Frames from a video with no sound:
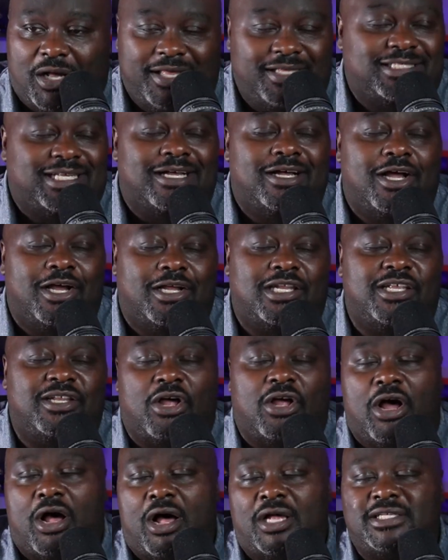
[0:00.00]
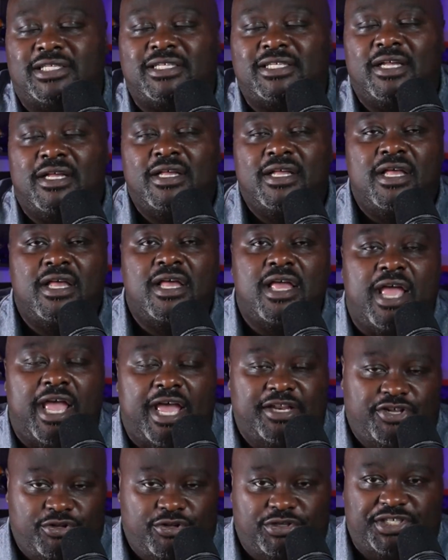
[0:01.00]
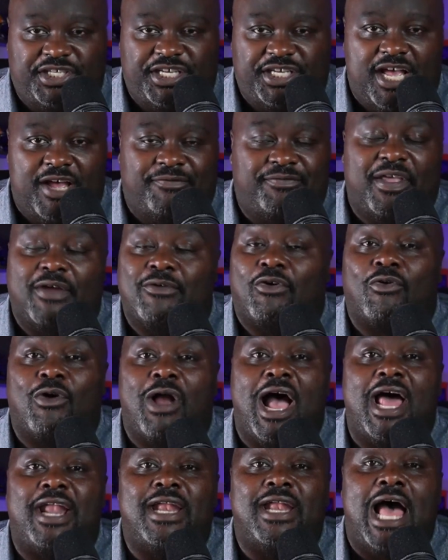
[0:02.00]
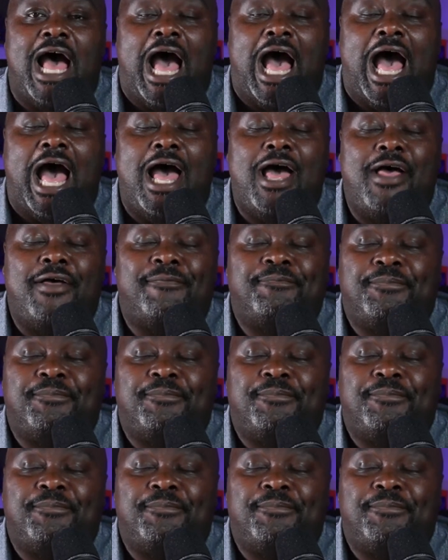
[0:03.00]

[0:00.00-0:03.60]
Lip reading: That's an ugly loss at UCF. They were riding high,